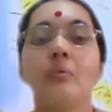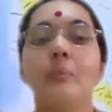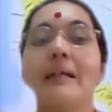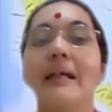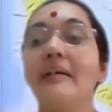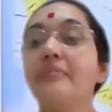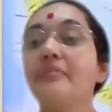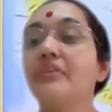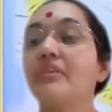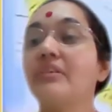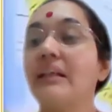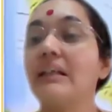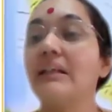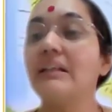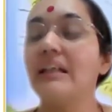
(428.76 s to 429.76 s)
we have
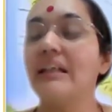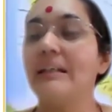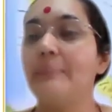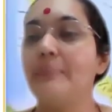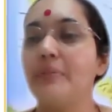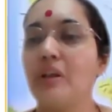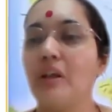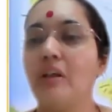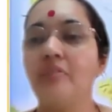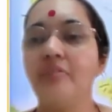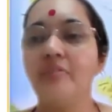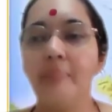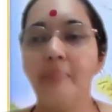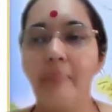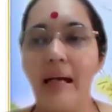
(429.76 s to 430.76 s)
three types
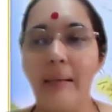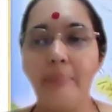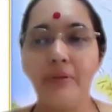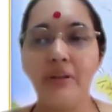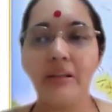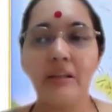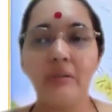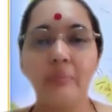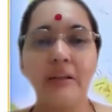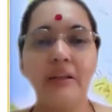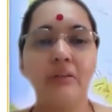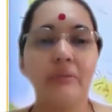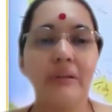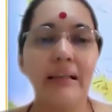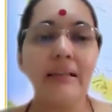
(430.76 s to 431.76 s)
of maps that we
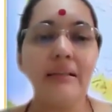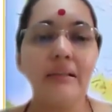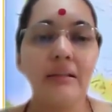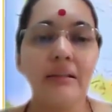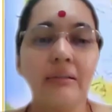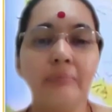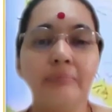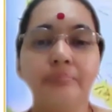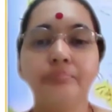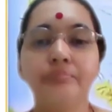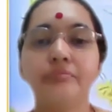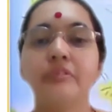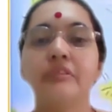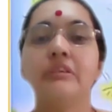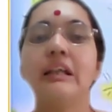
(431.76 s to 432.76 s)
look at.
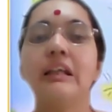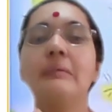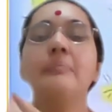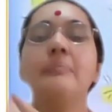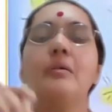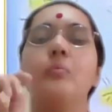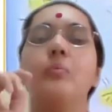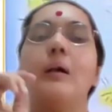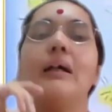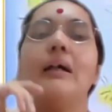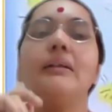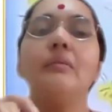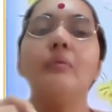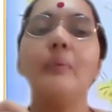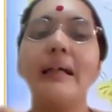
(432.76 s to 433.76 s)
Number
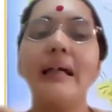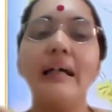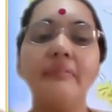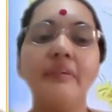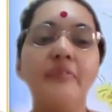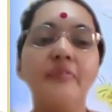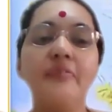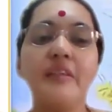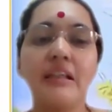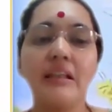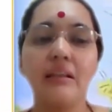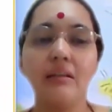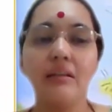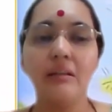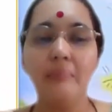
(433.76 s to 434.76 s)
one, we have a
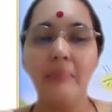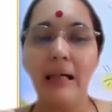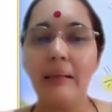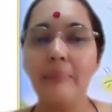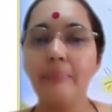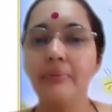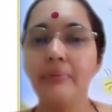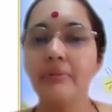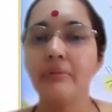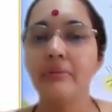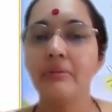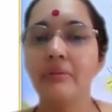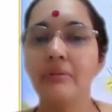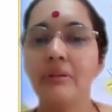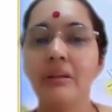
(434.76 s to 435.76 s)
physical map.
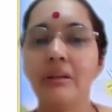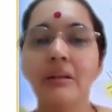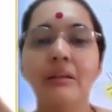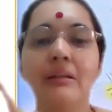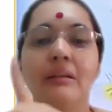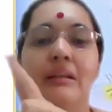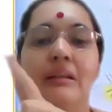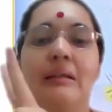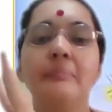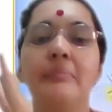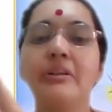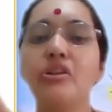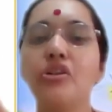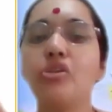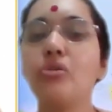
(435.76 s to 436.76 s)

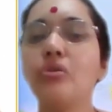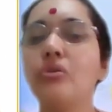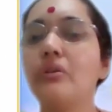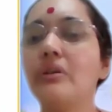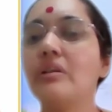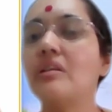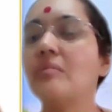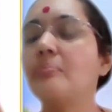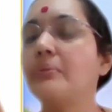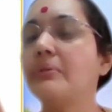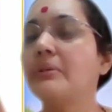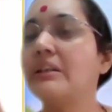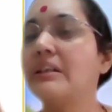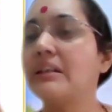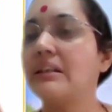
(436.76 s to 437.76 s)
Number two is a
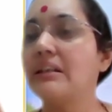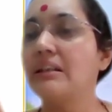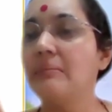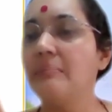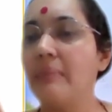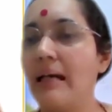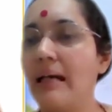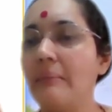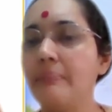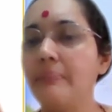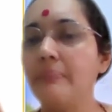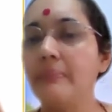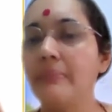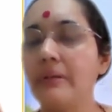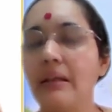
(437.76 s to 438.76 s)
political map.
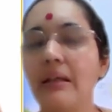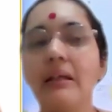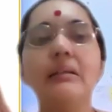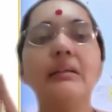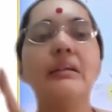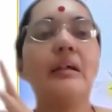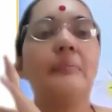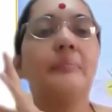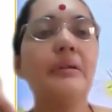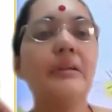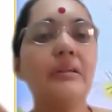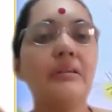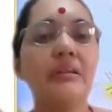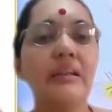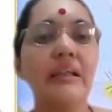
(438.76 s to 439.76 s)
And number
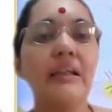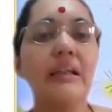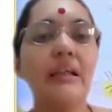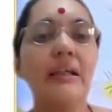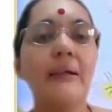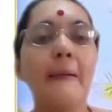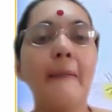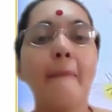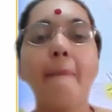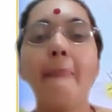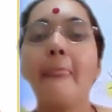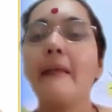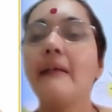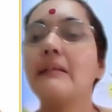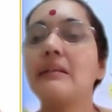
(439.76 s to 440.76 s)
three
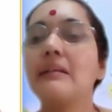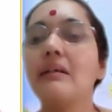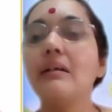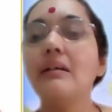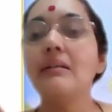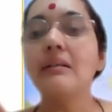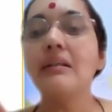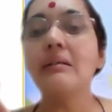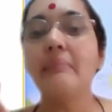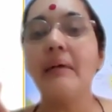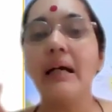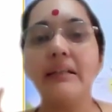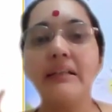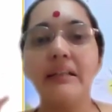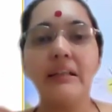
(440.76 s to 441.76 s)
is a
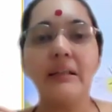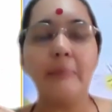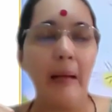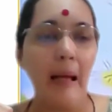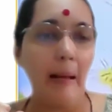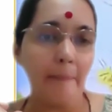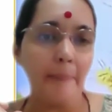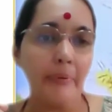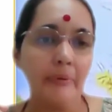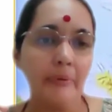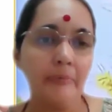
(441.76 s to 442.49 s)
thematic map.